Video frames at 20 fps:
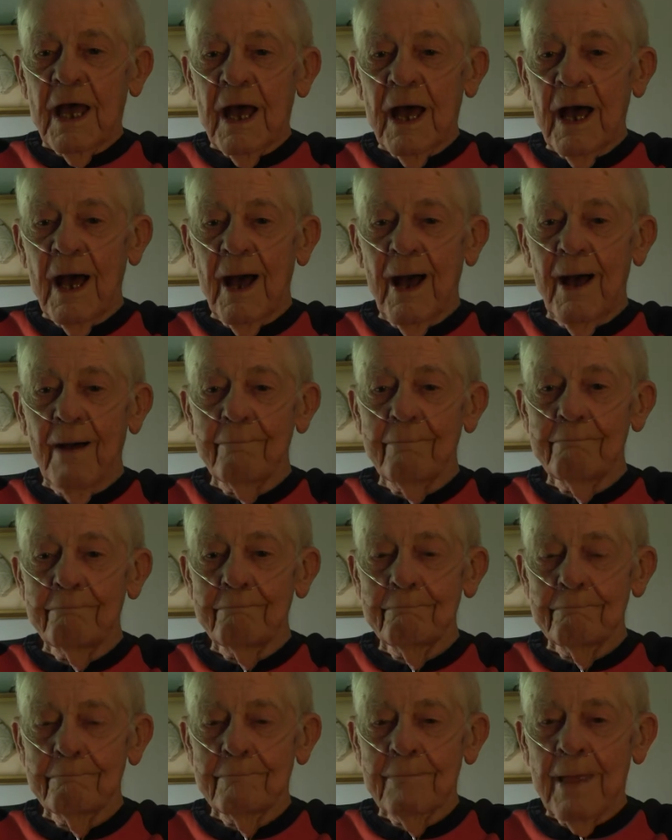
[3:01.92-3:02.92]
Uh,
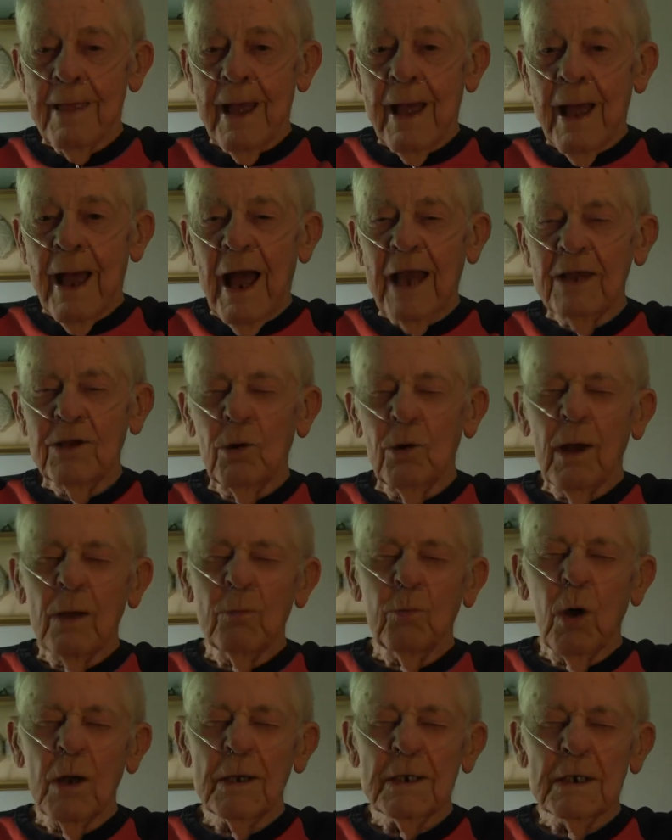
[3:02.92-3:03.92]
I know I
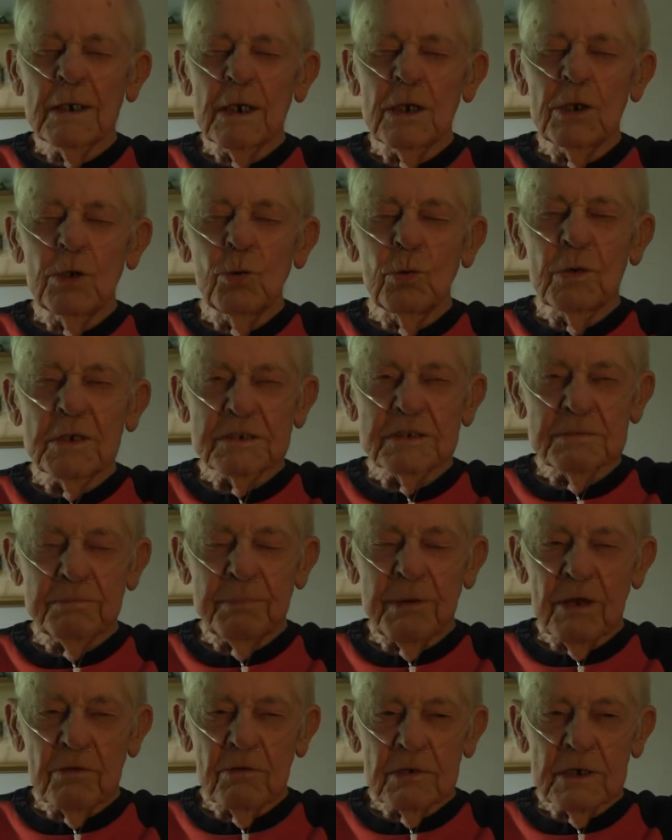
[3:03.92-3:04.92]
wanted a new
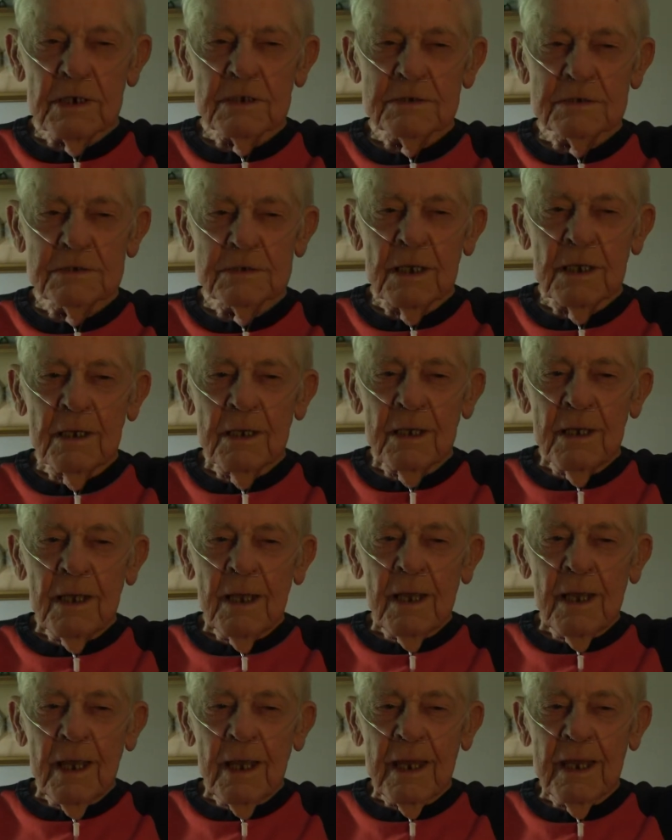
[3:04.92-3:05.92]
experience,
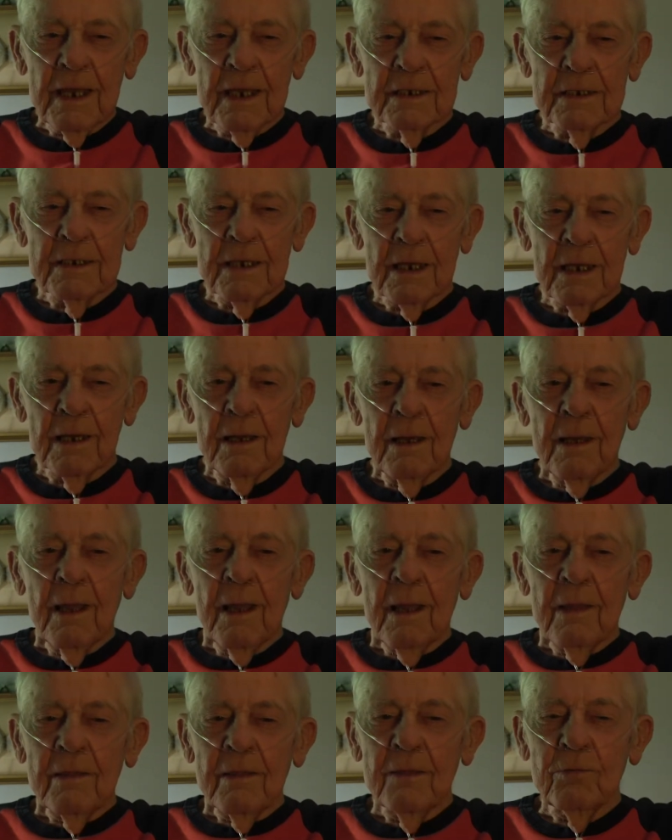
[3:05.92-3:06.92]
and uh,
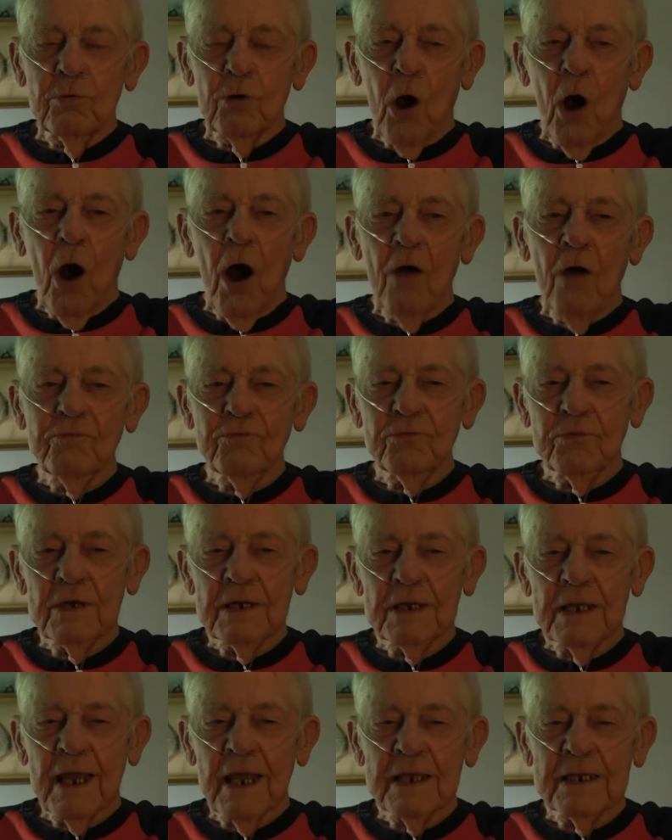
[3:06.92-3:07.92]
they were
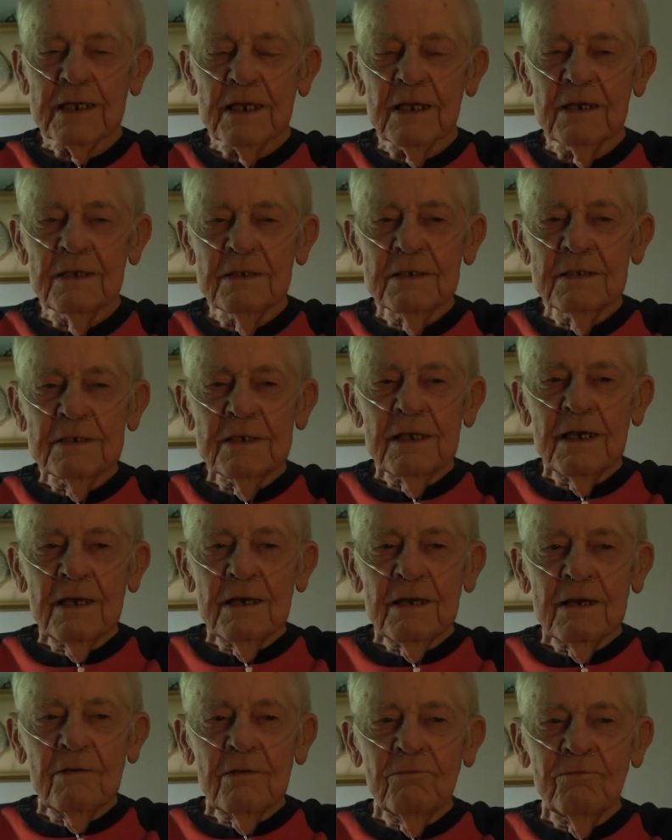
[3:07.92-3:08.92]
offering like
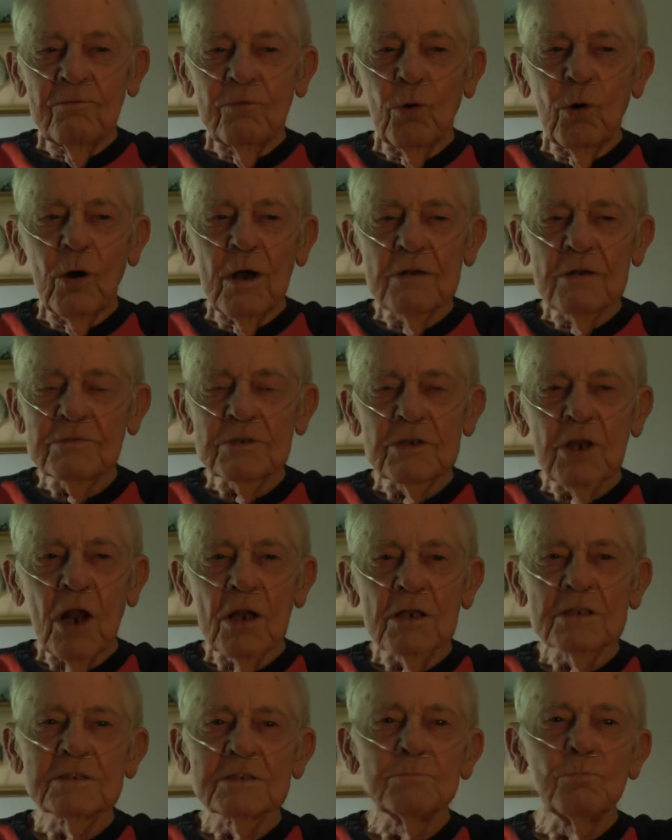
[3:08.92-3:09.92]
four hundred
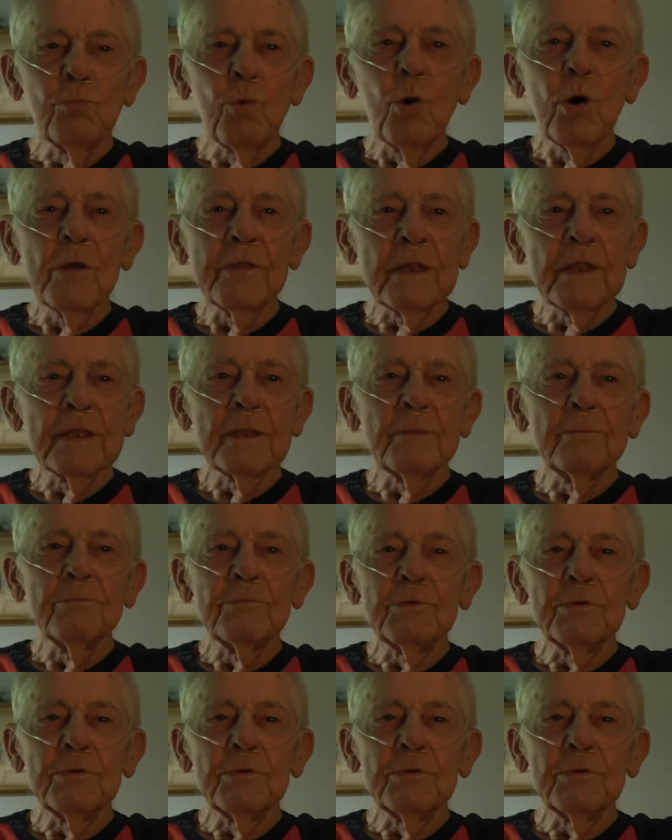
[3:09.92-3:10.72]
dollars more than the